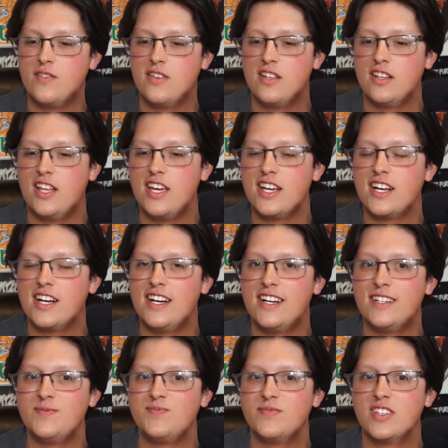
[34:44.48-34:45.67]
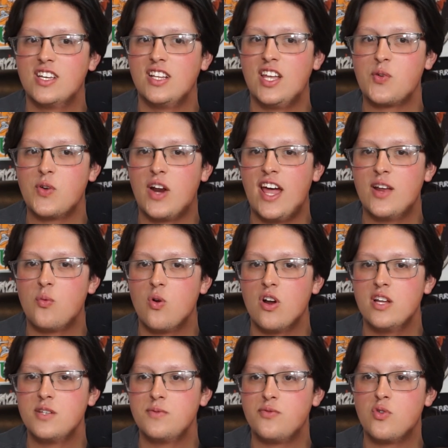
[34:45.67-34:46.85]
Like when I had
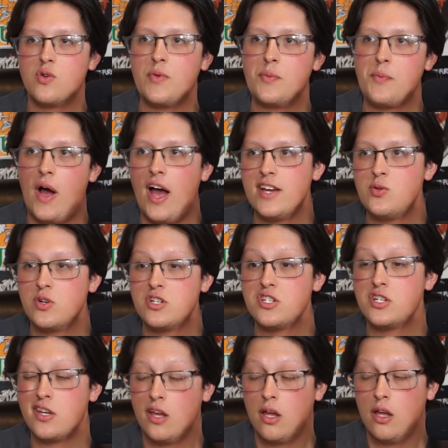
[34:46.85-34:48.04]
Warheads before, it'd make my eye twitch and shit.